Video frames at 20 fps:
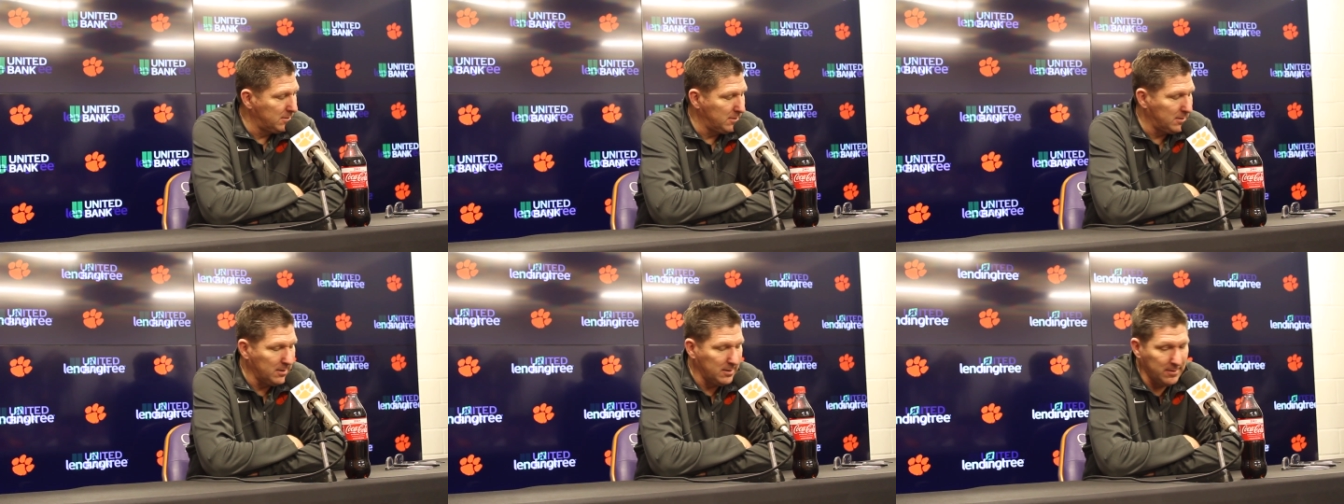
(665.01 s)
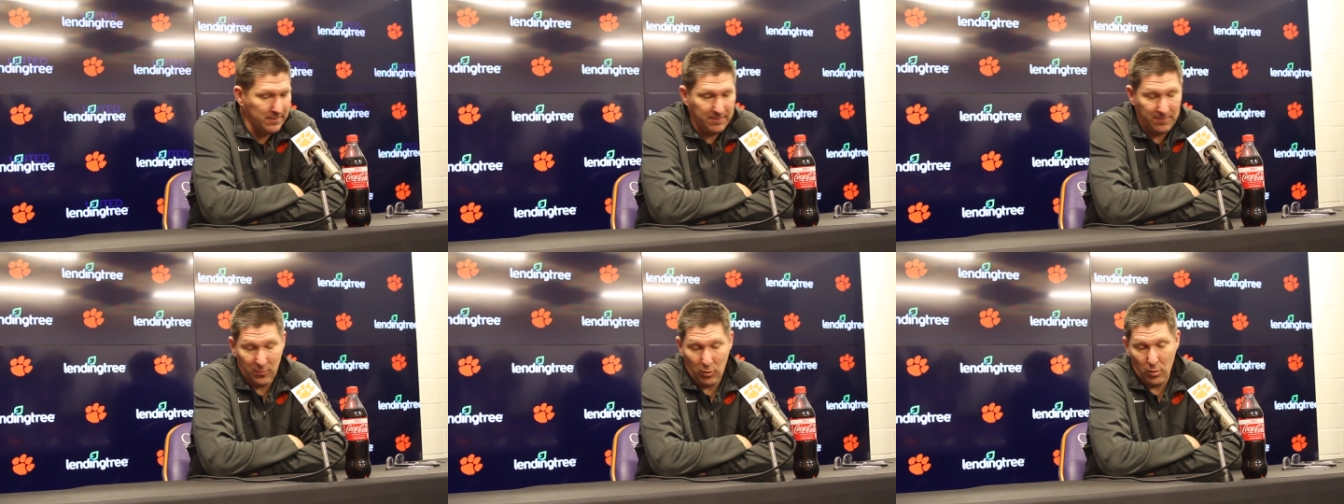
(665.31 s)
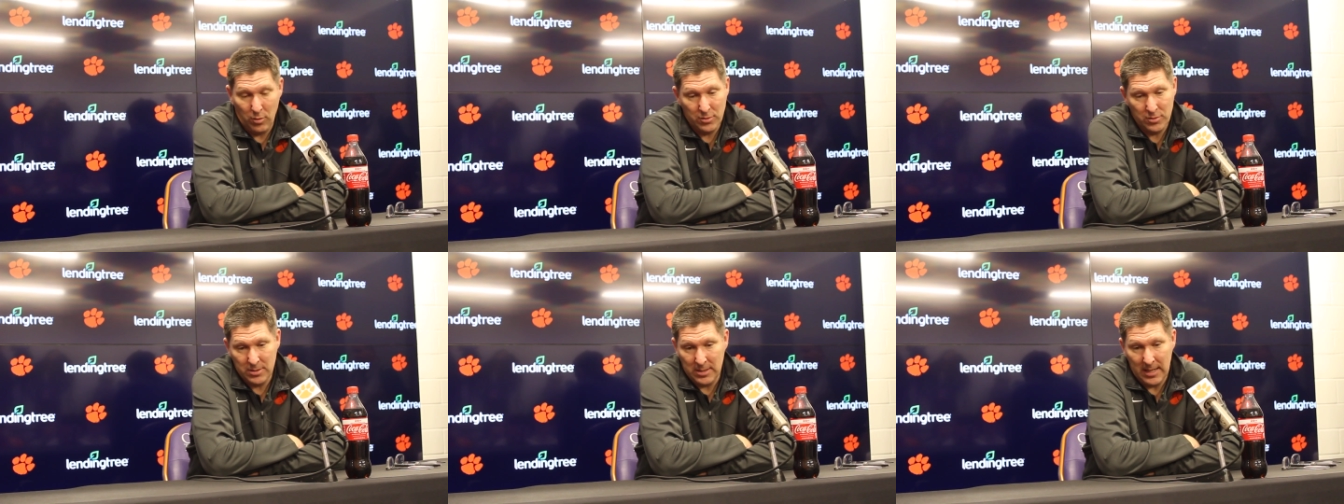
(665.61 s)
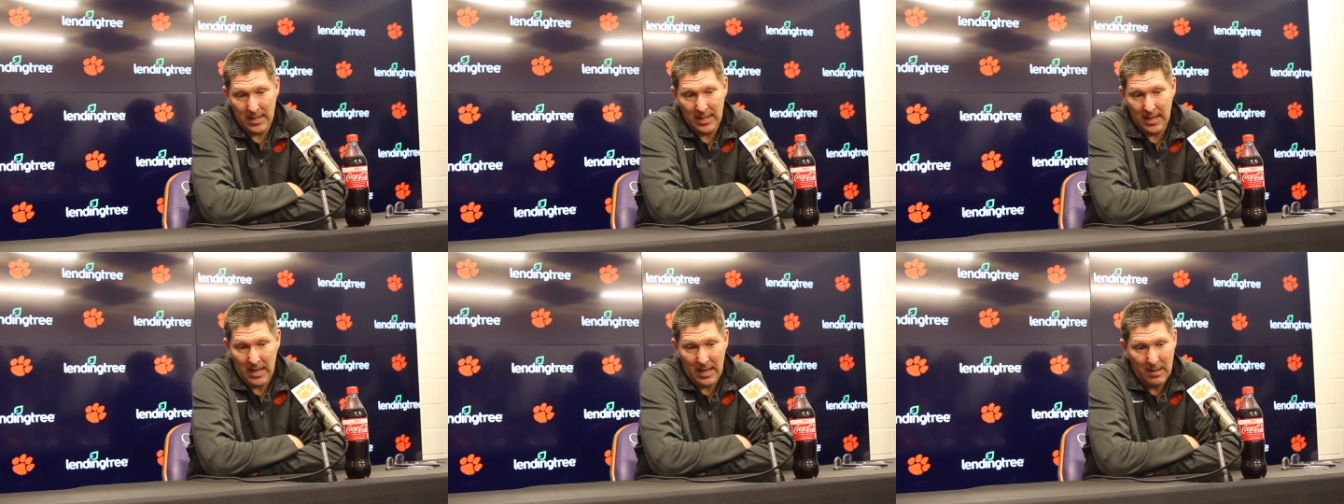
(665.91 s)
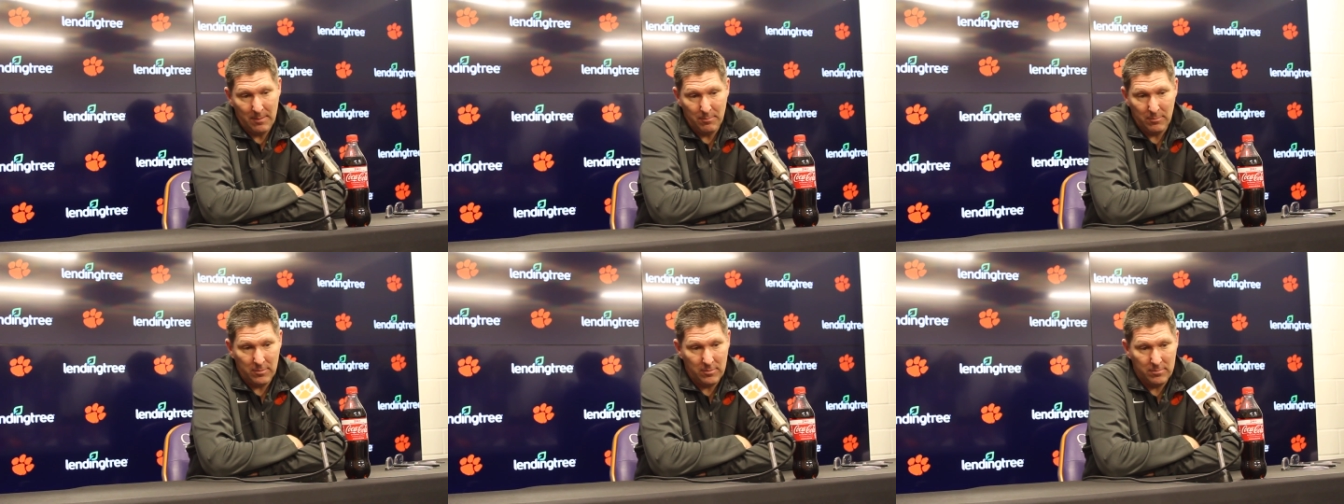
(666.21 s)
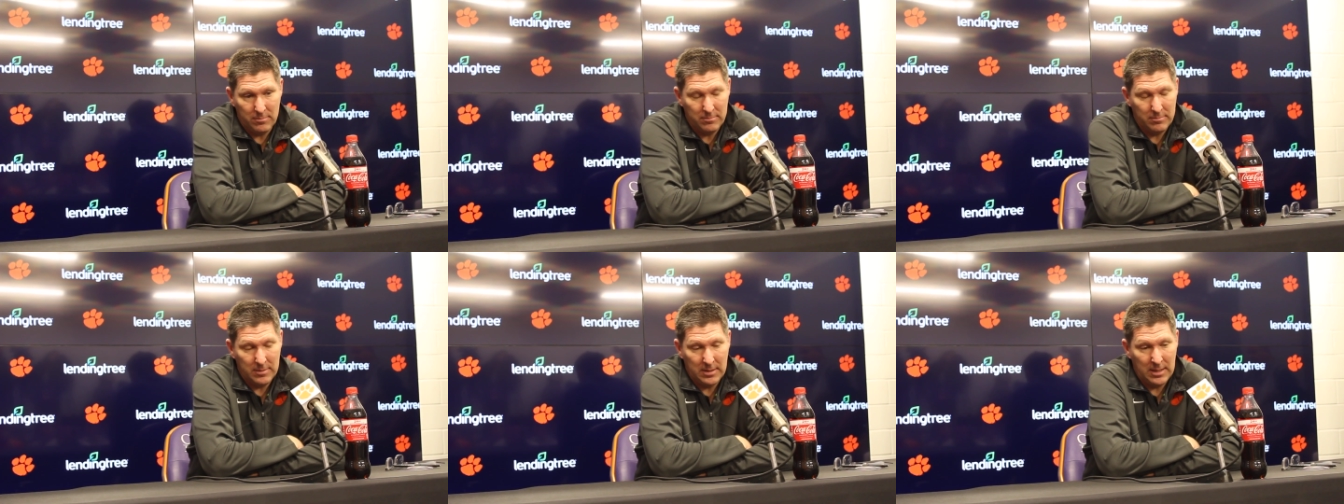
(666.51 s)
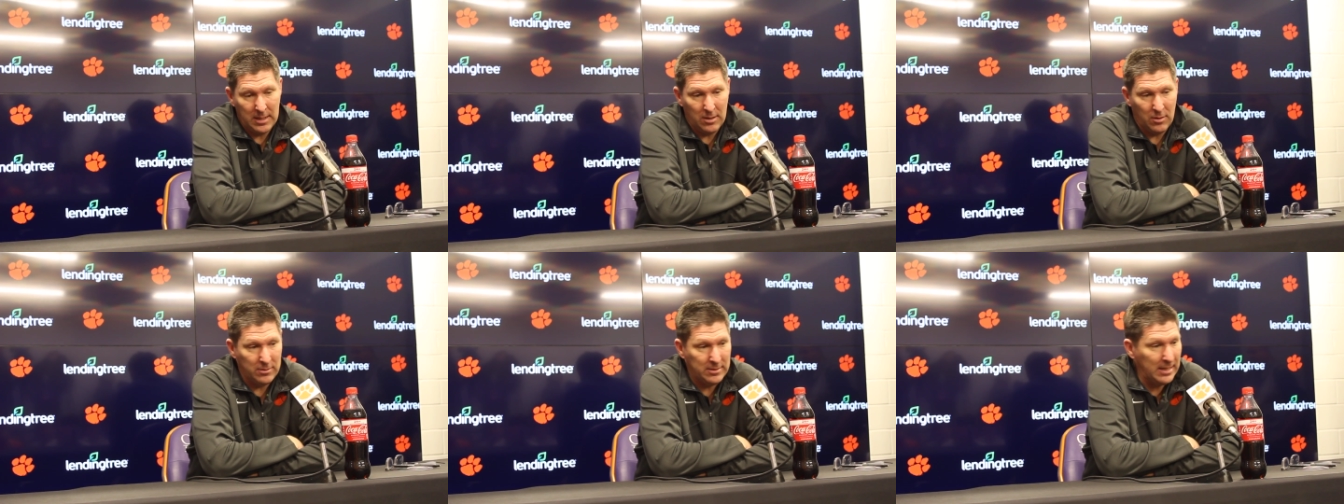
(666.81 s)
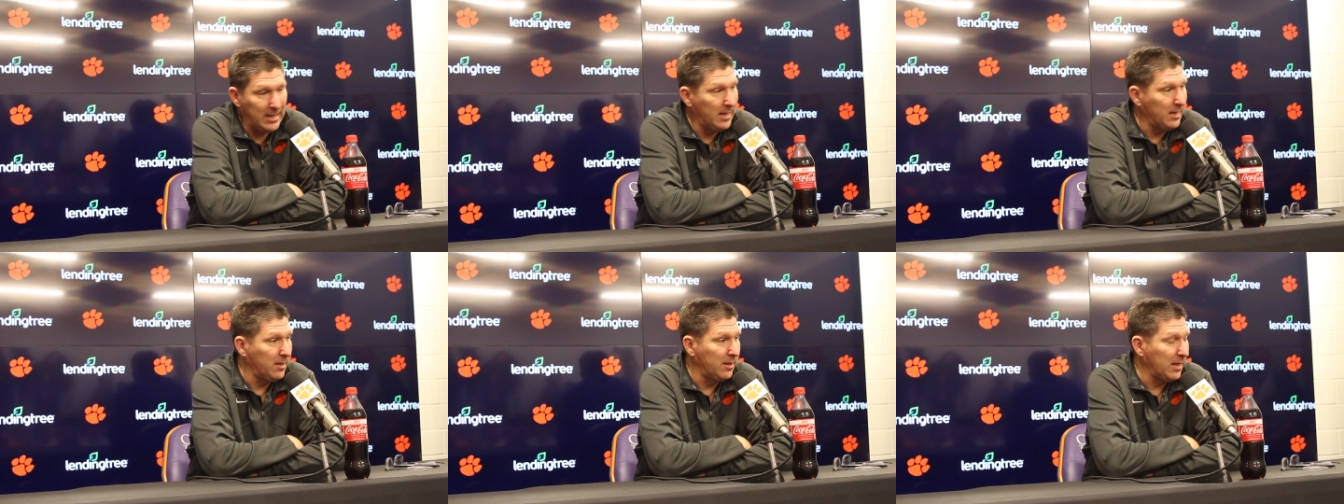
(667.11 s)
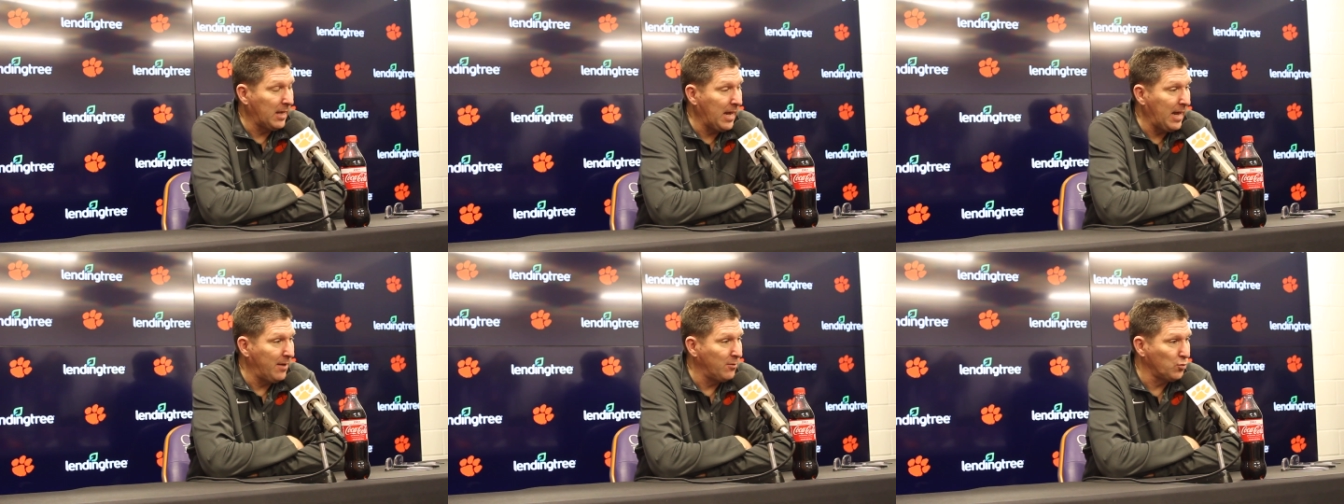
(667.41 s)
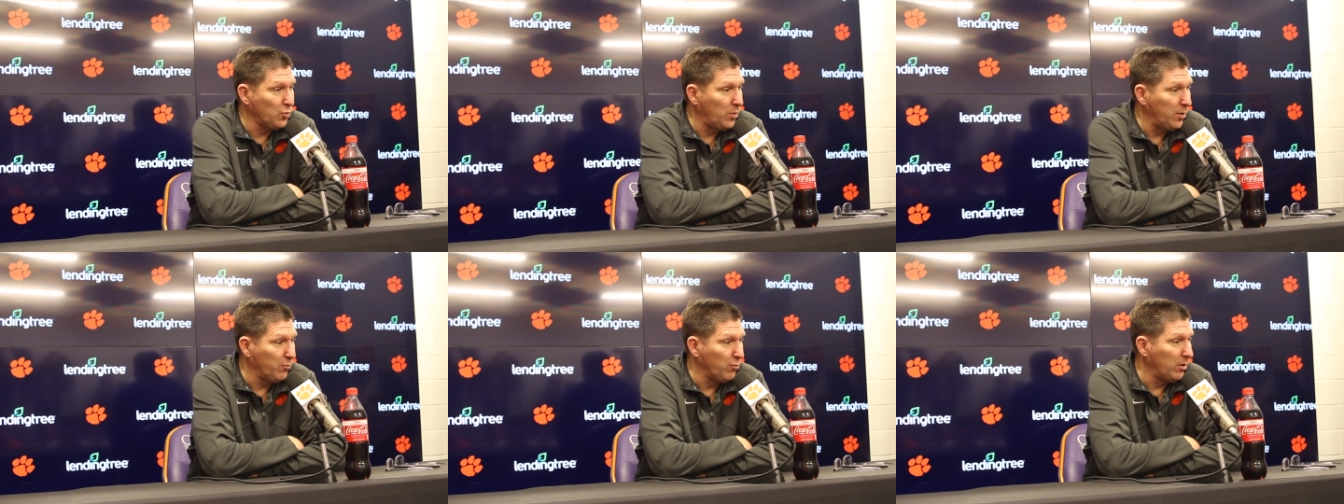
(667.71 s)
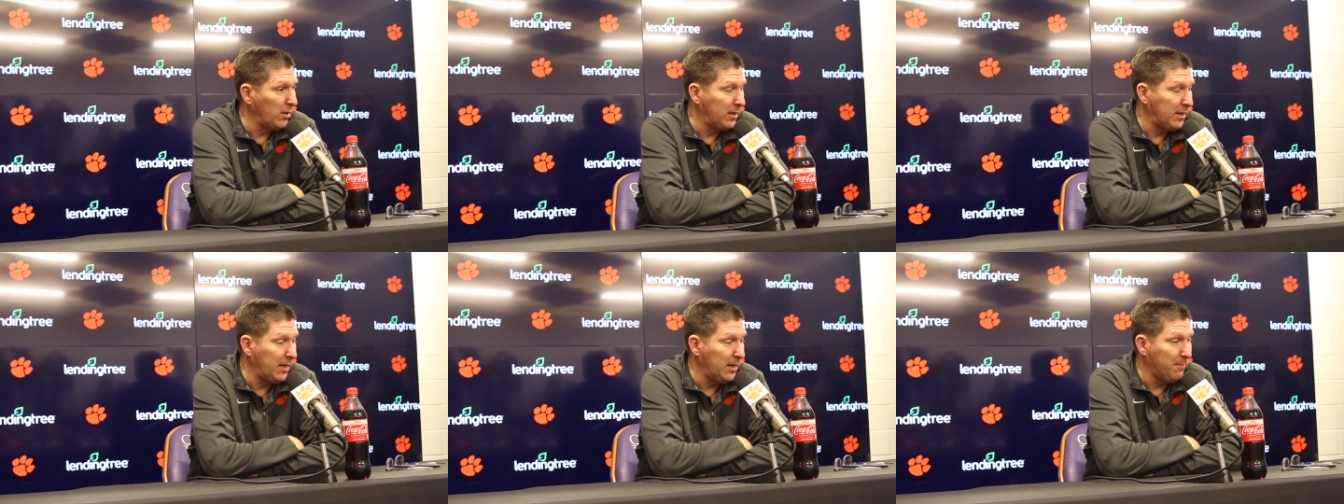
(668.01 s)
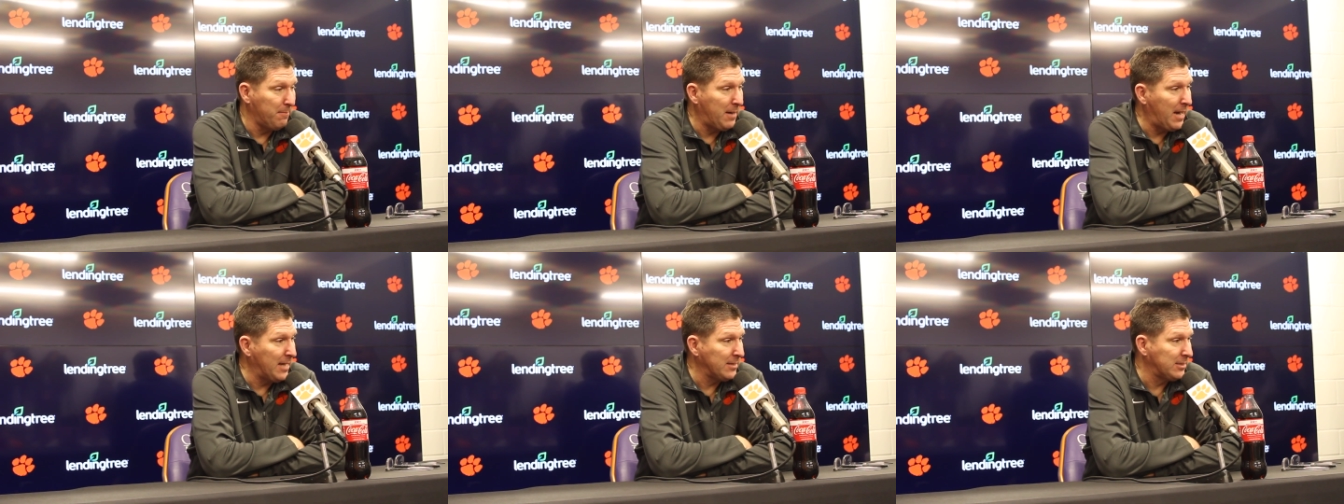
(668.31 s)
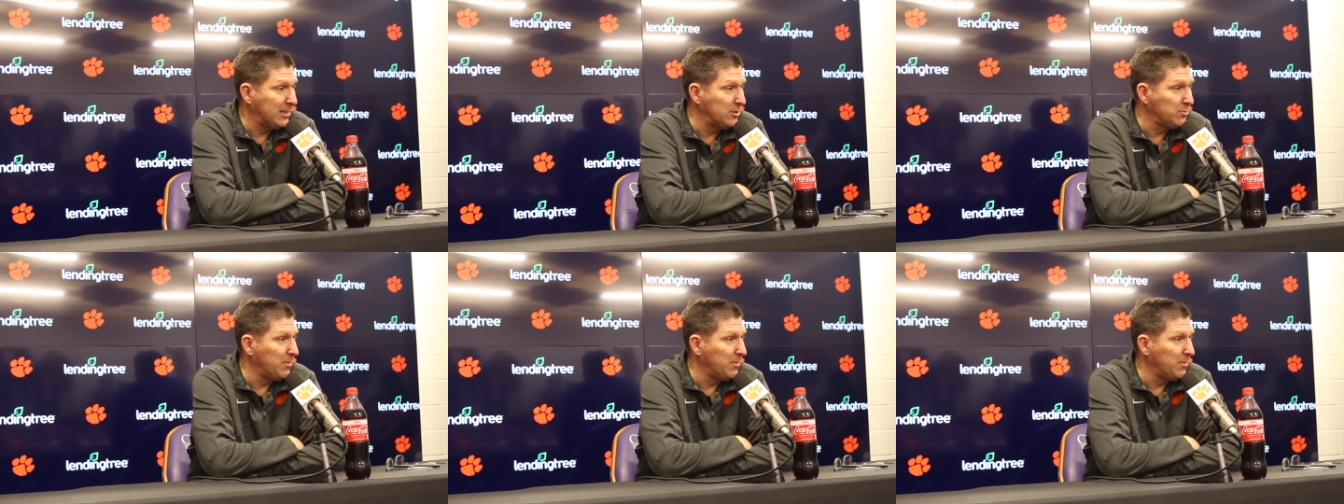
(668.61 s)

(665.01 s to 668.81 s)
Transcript: the Florida State game, you know, at the end of the games when we really need a basket,